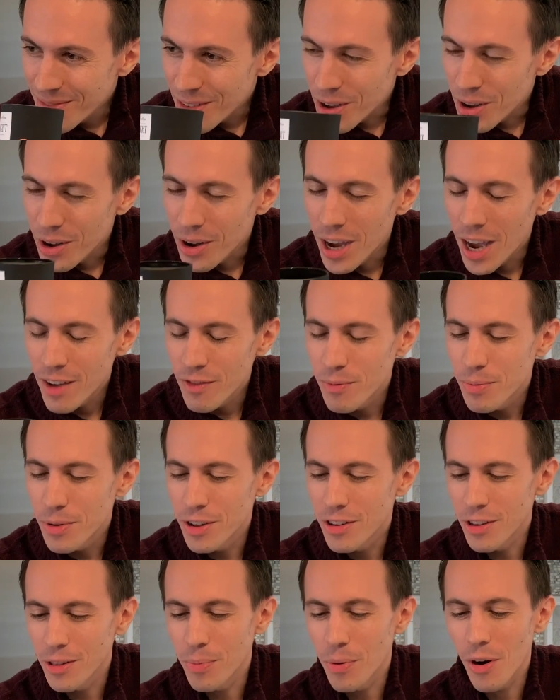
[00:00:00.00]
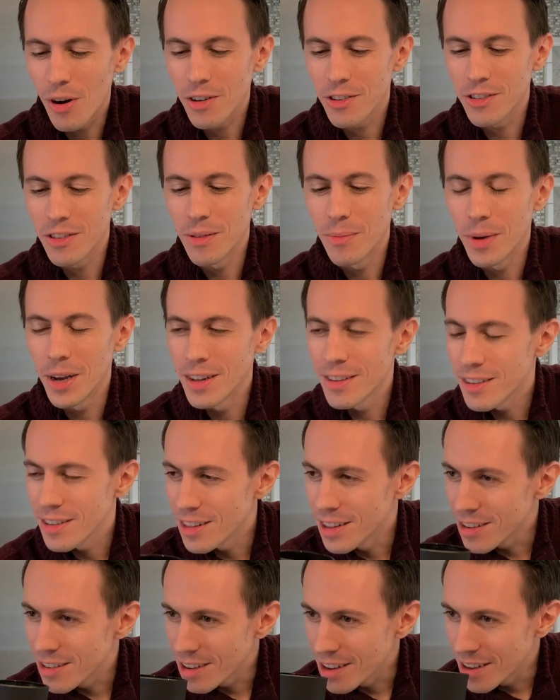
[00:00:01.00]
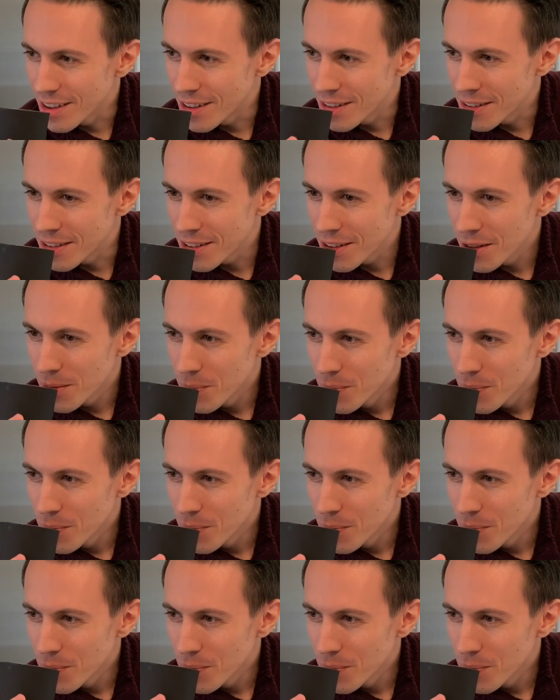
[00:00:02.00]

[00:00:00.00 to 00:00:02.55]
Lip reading: oh, I haven't been to the parks in months. This is